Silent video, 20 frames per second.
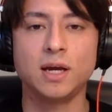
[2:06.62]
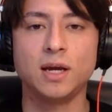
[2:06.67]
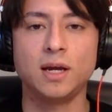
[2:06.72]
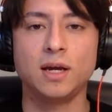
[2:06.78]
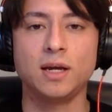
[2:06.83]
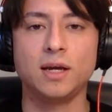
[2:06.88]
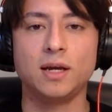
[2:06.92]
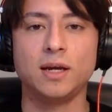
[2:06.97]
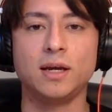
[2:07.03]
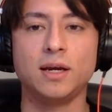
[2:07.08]

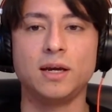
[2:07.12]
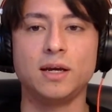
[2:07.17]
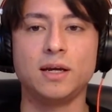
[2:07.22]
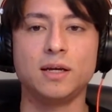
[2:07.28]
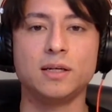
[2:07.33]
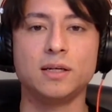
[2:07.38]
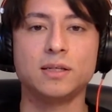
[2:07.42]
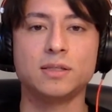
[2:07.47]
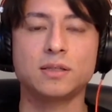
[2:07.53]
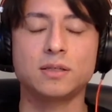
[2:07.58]

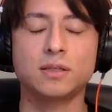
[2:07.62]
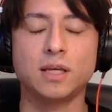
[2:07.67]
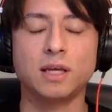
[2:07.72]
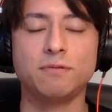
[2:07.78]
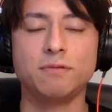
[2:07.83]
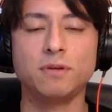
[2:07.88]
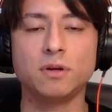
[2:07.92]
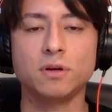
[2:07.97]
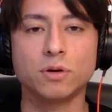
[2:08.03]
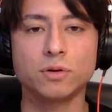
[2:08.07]
is
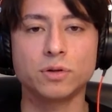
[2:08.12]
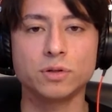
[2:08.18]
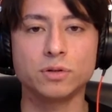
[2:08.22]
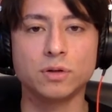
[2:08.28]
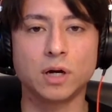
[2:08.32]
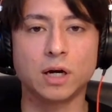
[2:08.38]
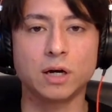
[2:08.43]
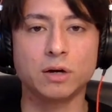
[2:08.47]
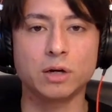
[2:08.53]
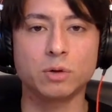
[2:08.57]
if you go to
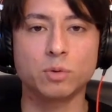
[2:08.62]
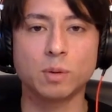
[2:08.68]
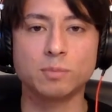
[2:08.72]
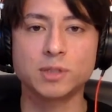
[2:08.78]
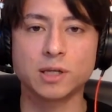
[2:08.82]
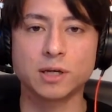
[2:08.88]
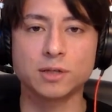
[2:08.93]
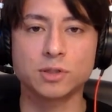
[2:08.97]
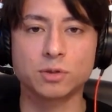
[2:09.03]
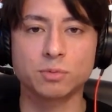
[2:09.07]
our website,